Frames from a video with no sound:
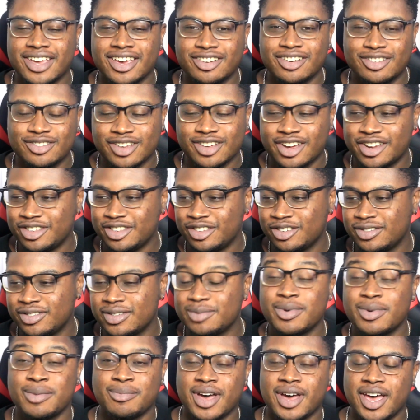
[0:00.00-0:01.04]
channels on
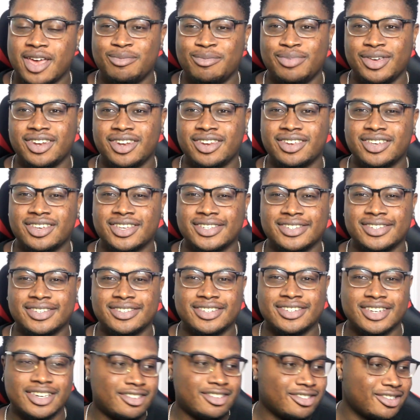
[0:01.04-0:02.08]
YouTube in my opinion, because
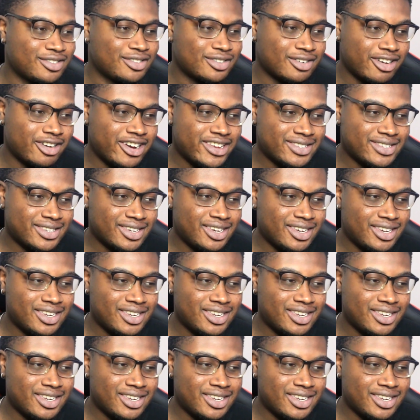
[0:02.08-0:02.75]
his channel is crazy.